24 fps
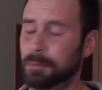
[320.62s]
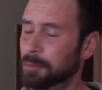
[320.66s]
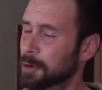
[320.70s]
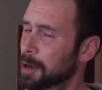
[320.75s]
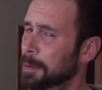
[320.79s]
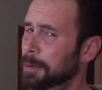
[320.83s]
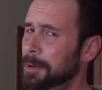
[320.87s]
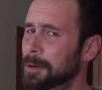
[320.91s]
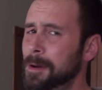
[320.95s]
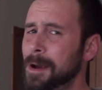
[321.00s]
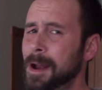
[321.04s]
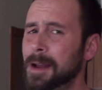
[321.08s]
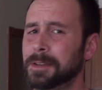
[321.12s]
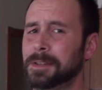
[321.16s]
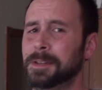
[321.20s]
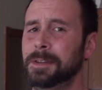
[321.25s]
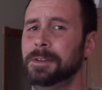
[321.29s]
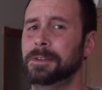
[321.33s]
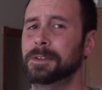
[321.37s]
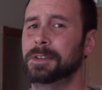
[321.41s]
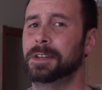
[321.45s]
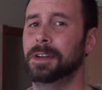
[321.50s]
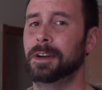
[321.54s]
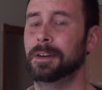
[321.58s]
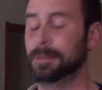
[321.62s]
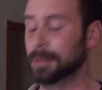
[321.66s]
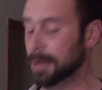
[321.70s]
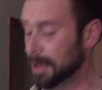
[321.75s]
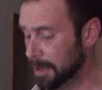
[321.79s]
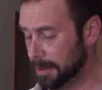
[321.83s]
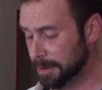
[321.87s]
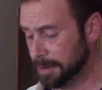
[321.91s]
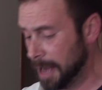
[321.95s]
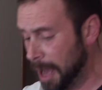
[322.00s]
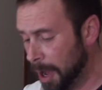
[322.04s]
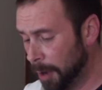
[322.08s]
Probably you're asking yourself,
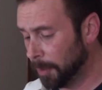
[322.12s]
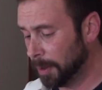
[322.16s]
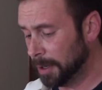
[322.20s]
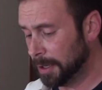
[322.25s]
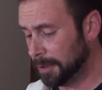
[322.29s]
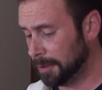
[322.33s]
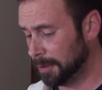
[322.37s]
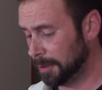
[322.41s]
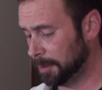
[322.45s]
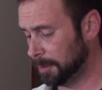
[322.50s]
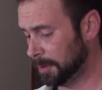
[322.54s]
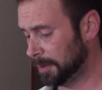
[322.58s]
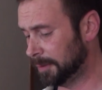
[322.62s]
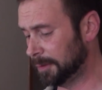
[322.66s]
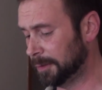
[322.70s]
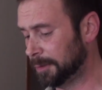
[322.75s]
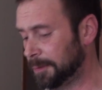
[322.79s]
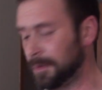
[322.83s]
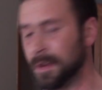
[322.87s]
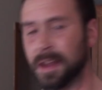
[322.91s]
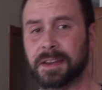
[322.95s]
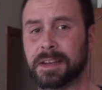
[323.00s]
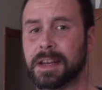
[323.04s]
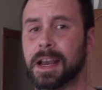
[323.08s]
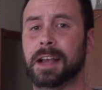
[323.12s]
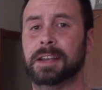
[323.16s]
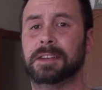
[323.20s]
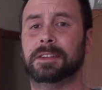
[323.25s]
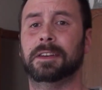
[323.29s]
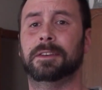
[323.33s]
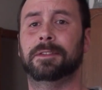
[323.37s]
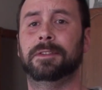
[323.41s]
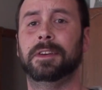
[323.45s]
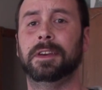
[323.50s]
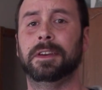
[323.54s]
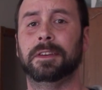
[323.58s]
now what do you do with this
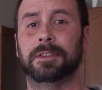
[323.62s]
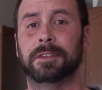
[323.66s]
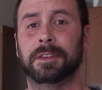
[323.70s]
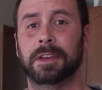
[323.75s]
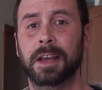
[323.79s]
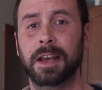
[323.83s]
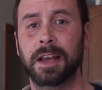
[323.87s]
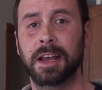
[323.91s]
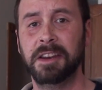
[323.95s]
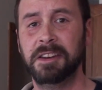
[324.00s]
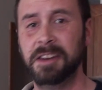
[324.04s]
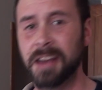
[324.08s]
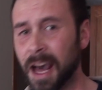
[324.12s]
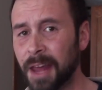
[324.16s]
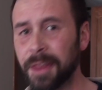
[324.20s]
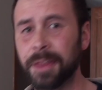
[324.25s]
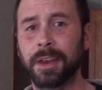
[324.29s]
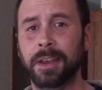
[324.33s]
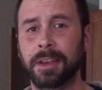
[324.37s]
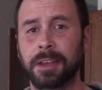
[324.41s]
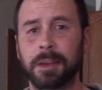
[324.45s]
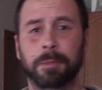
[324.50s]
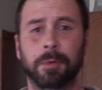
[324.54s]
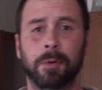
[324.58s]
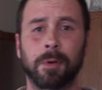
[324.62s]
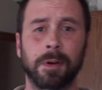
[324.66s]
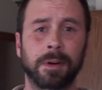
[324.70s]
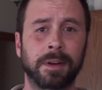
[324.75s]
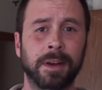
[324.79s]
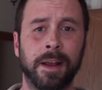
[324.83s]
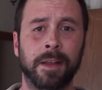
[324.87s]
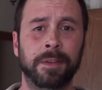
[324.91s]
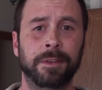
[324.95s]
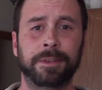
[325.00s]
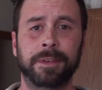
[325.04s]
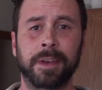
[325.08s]
fantastic feast? Nothing, you pour it
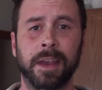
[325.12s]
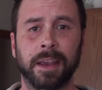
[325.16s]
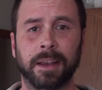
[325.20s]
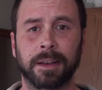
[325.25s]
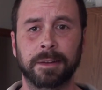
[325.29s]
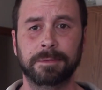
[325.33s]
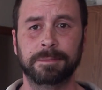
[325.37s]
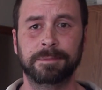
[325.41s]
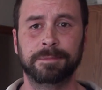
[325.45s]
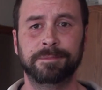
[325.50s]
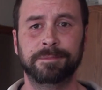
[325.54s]
down the sink.